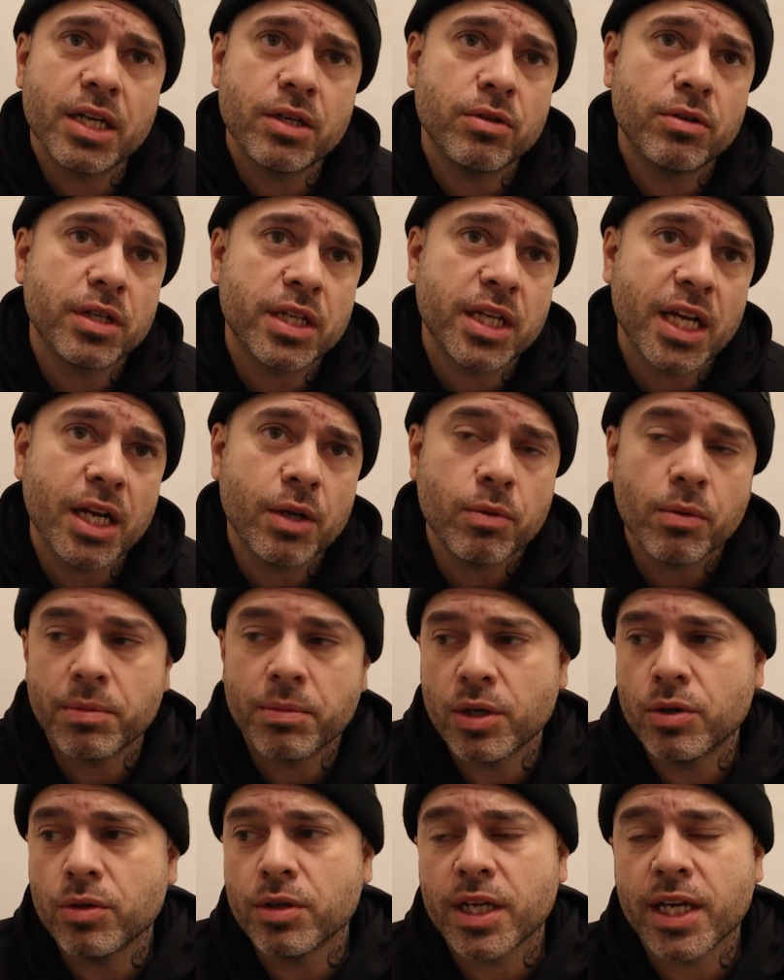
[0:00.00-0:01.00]
I go to Cali. You want
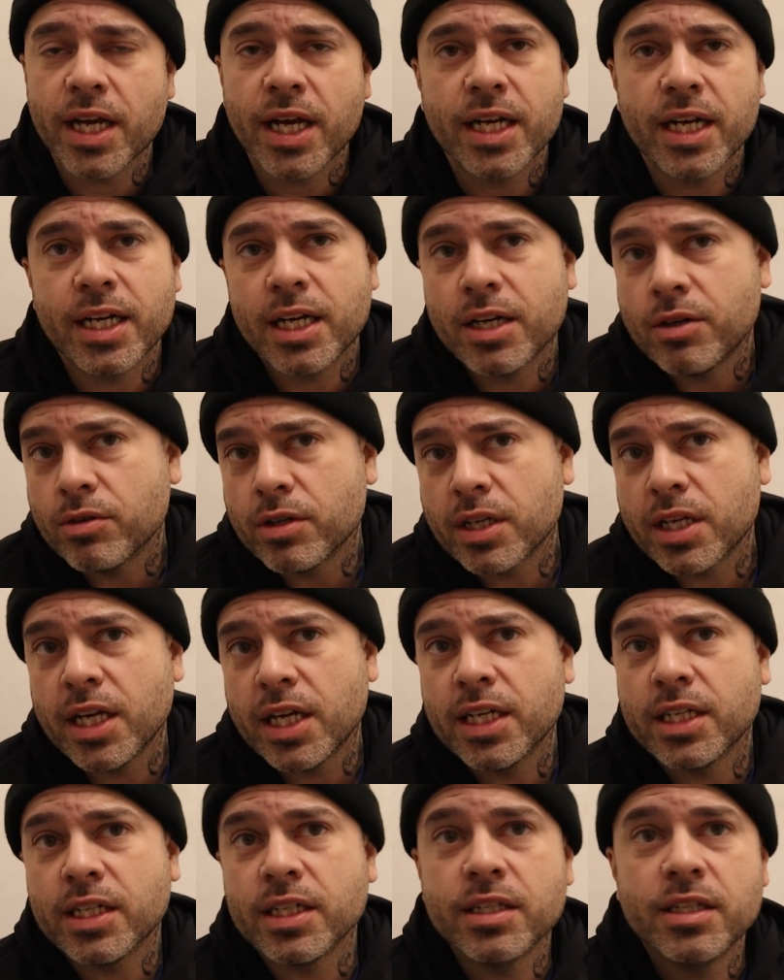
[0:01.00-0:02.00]
me to go to Canada? I go to
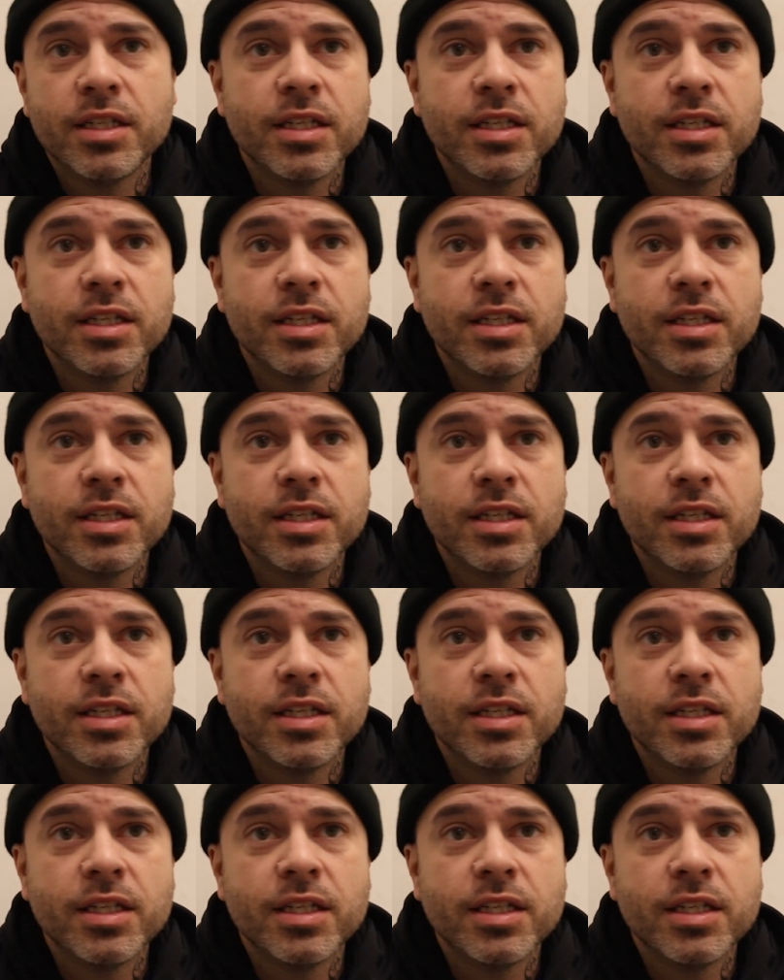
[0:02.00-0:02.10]
Canada.